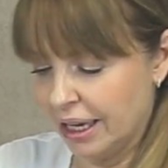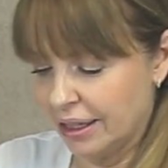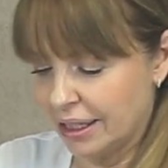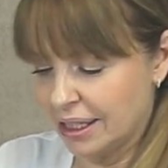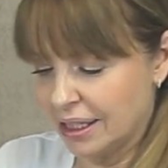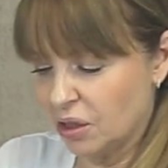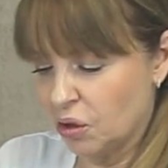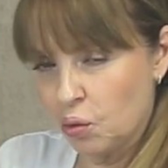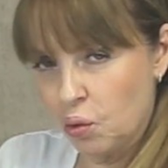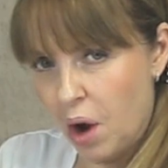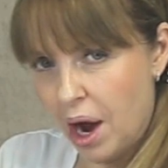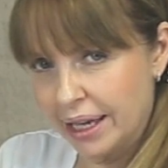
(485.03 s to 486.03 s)
This is a
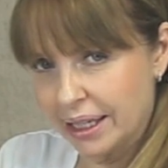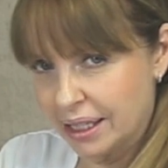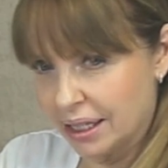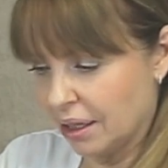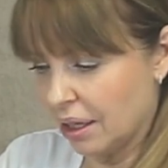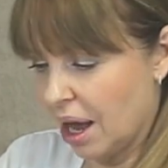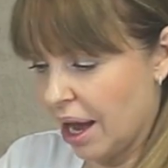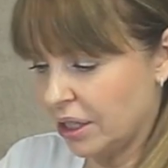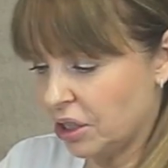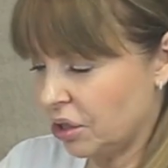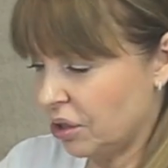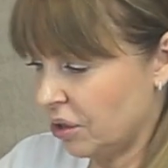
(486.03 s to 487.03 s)
white,
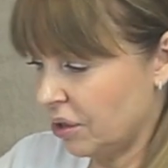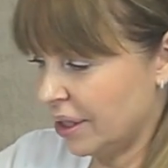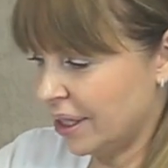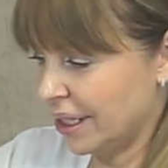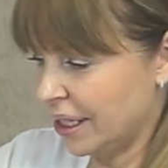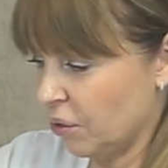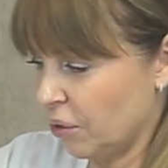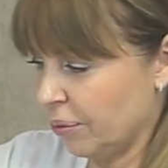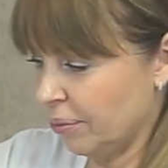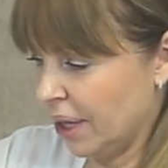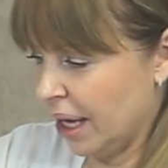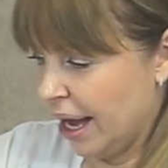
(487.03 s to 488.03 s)
lighter serum,